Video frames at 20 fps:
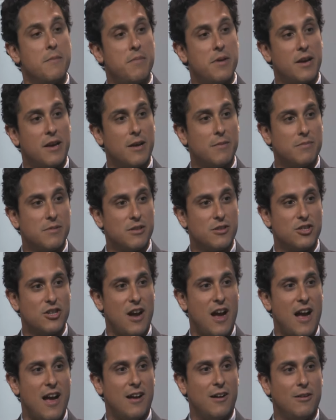pick up the
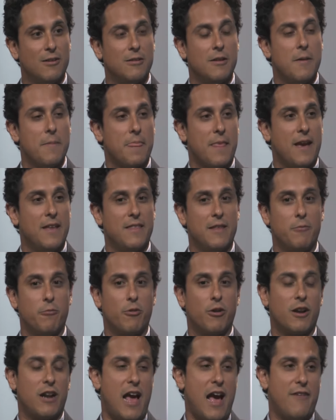child, and then
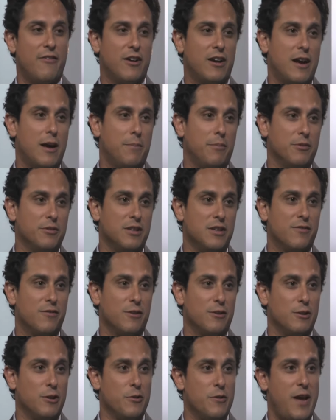we're going to have a couple different